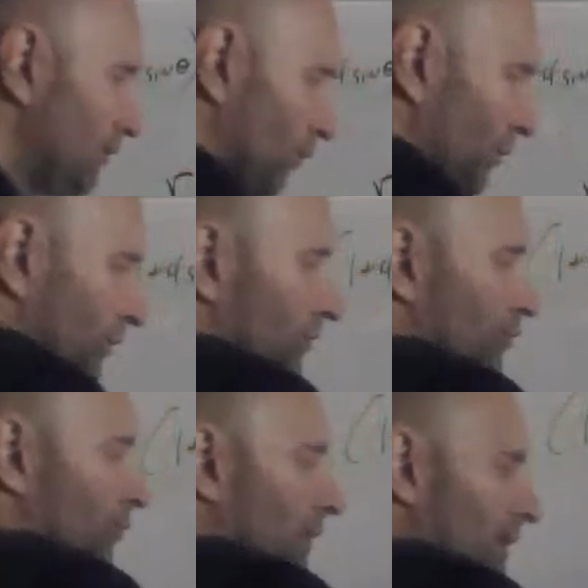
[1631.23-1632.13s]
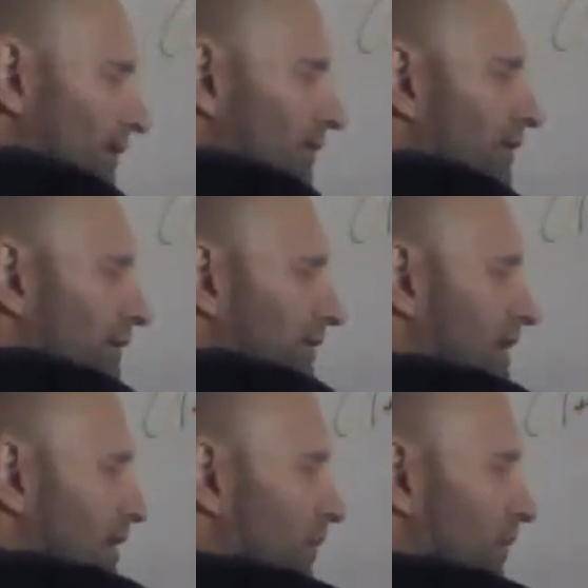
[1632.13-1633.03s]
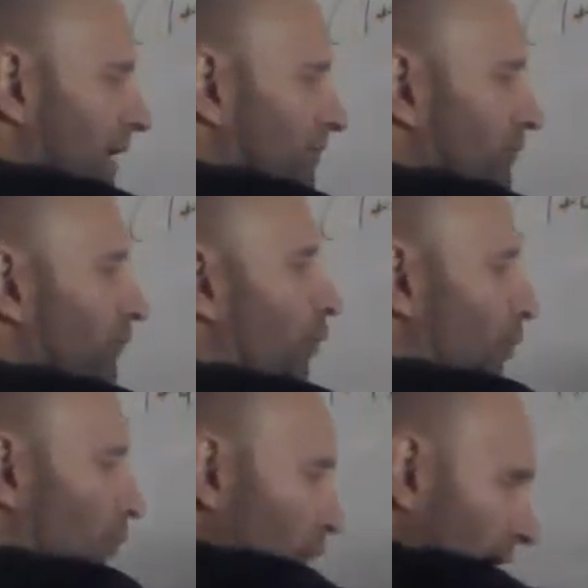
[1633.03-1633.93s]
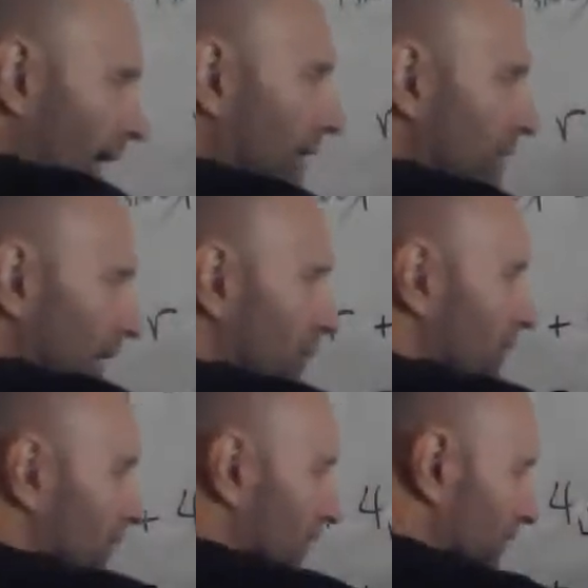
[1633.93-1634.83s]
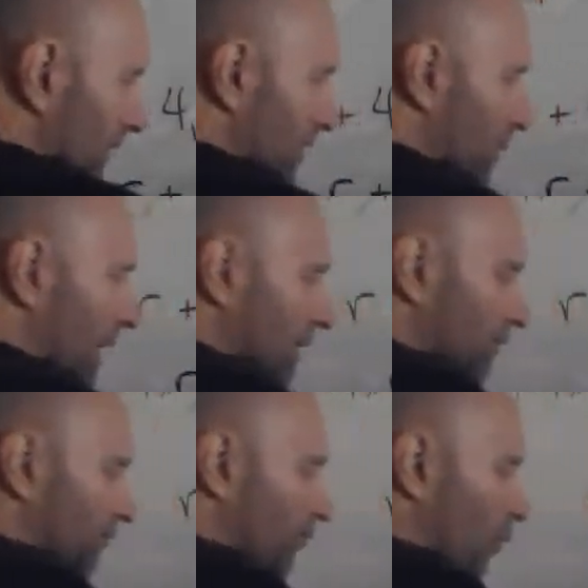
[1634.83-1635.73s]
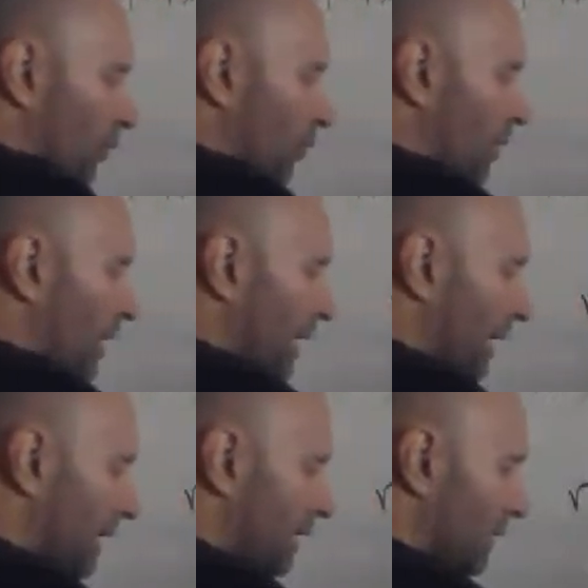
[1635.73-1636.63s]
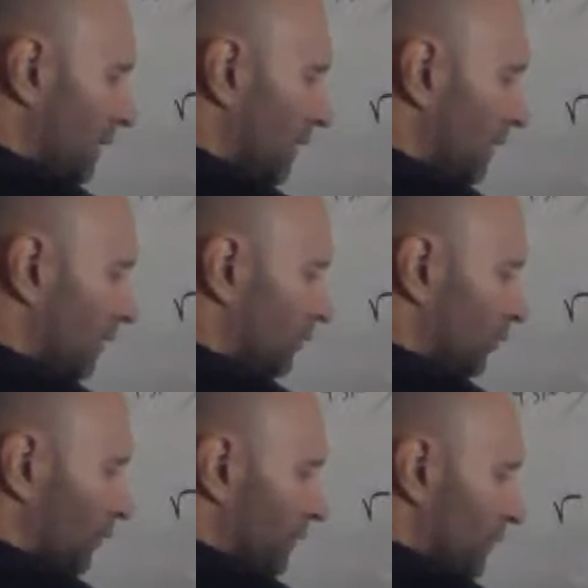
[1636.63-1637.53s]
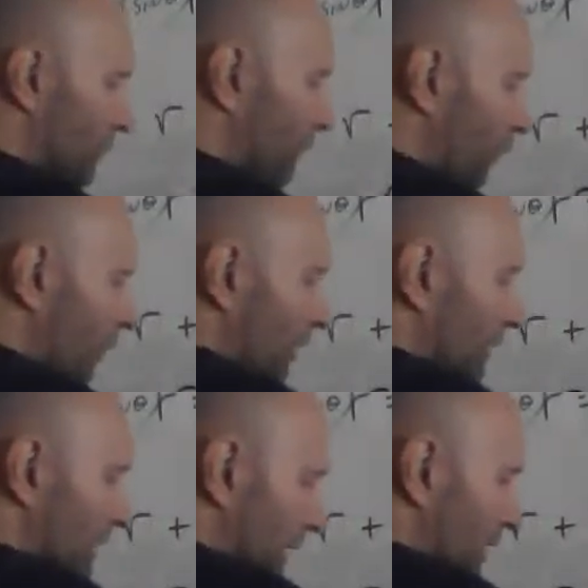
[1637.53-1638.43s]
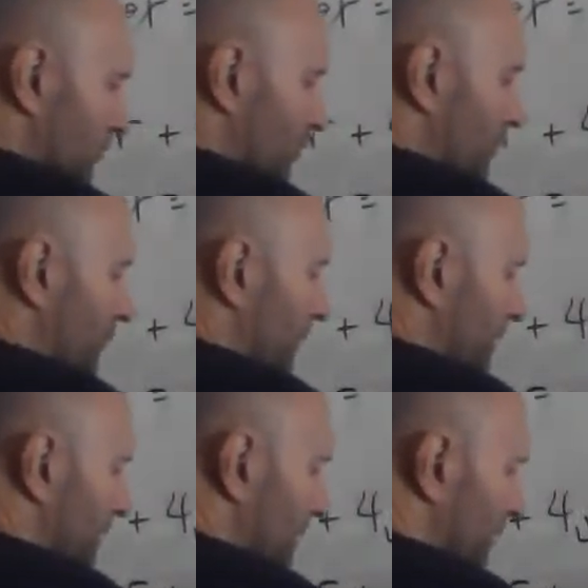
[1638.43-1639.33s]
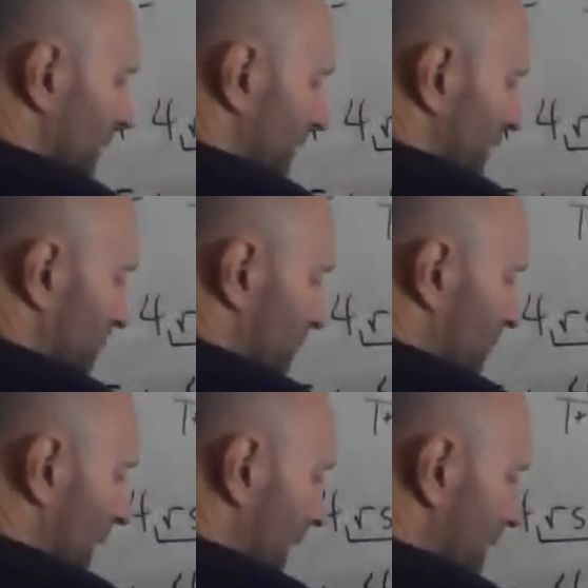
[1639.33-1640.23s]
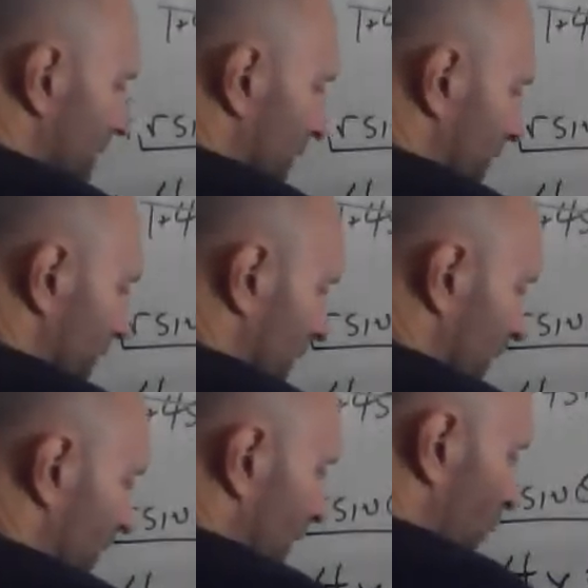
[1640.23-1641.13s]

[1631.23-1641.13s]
So this is really 16 minus 4y times 16 minus 4y. So if you FOIL it, you get 256 minus